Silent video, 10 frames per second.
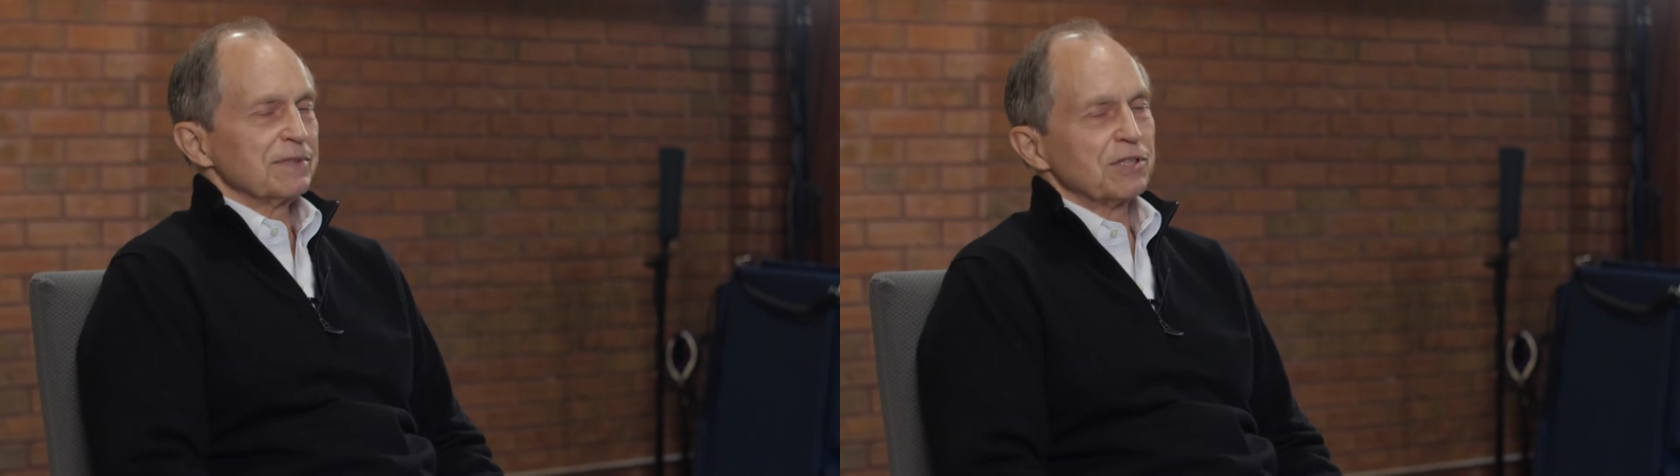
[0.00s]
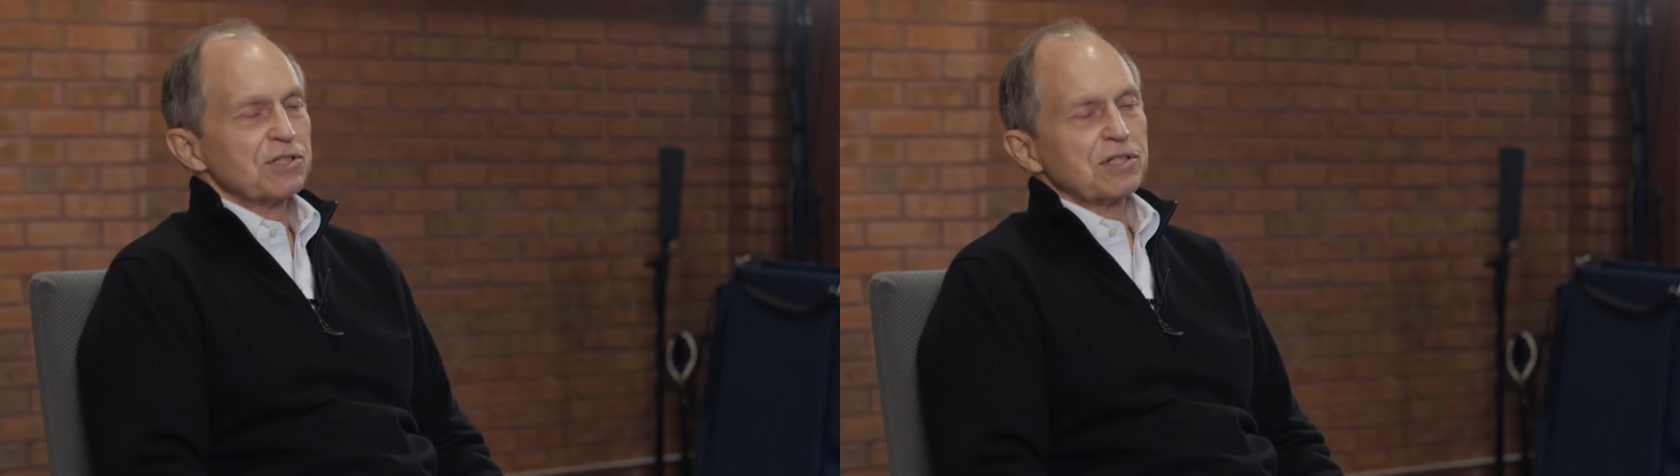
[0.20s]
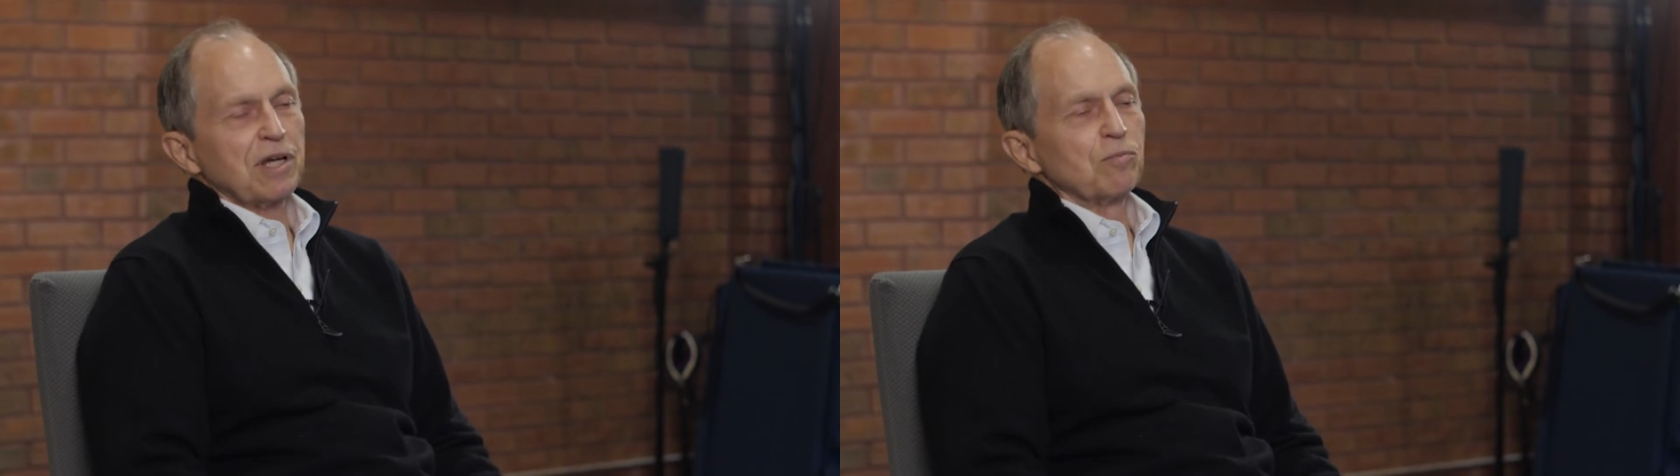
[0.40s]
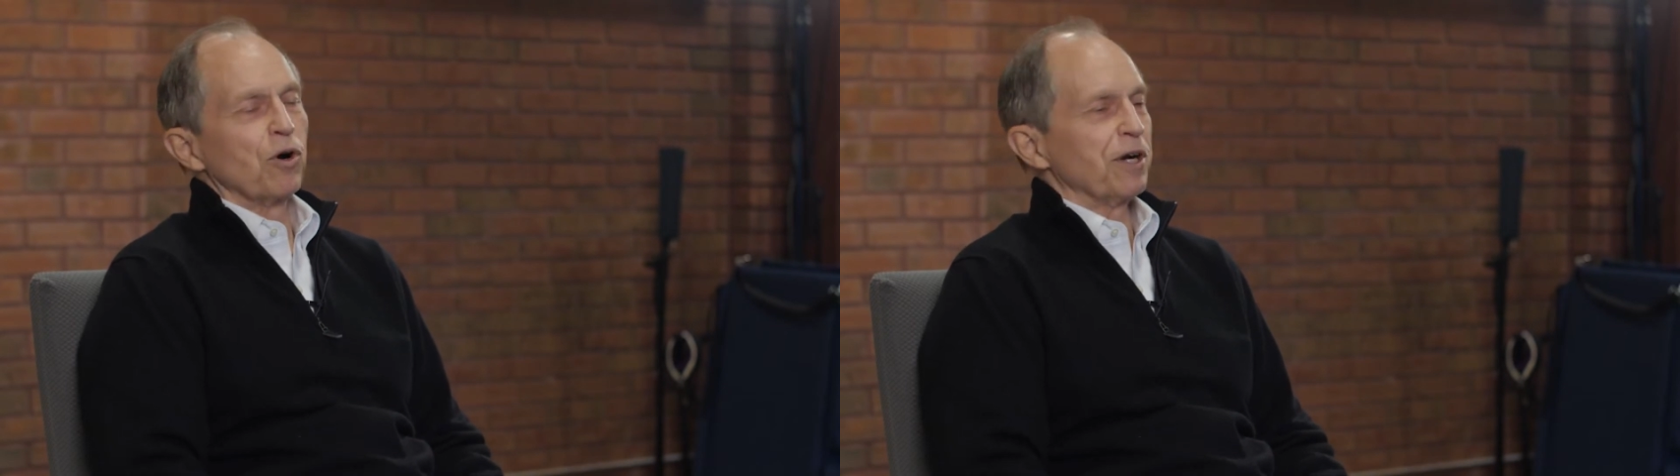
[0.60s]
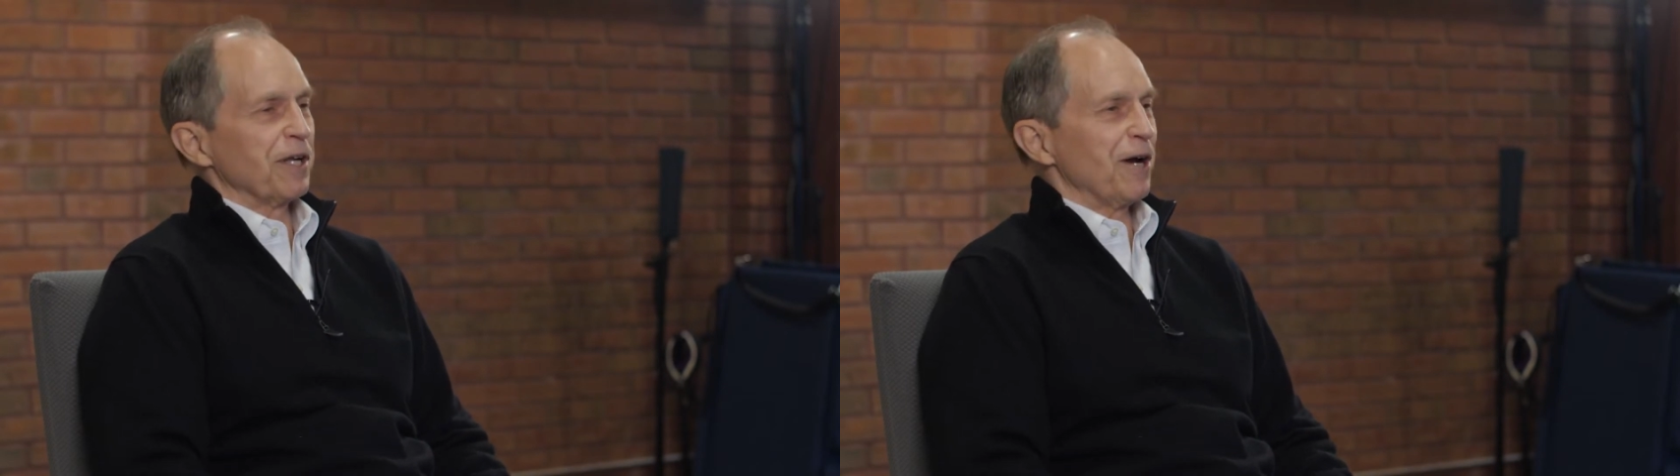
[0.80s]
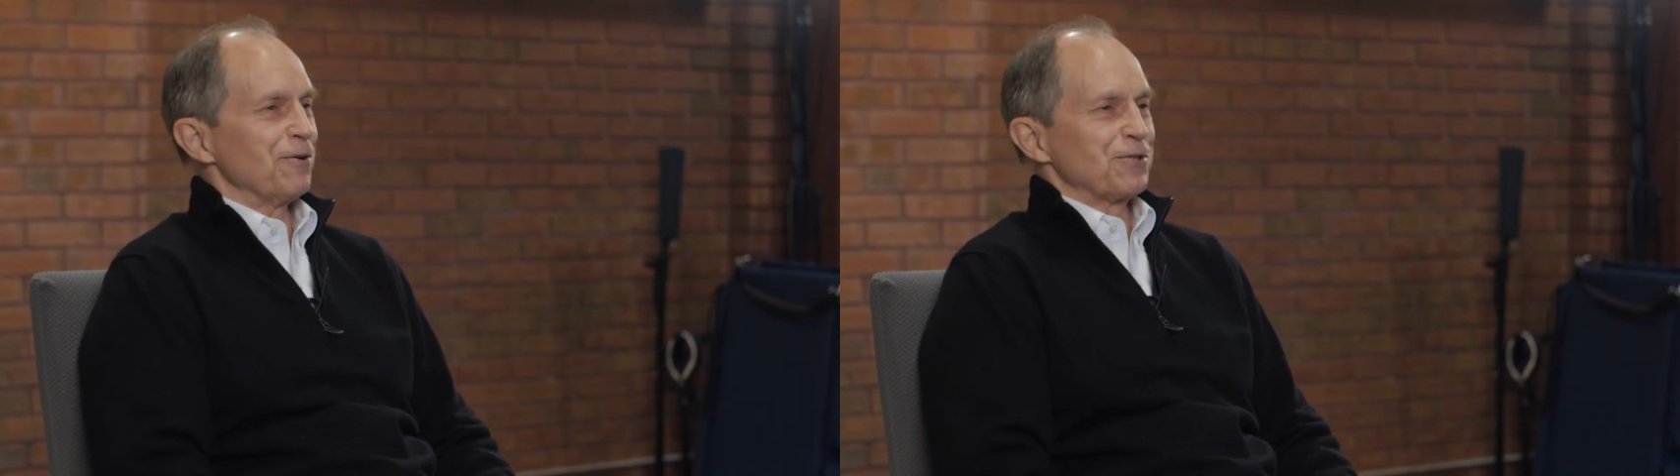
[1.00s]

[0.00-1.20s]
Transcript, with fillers: somewhere to go,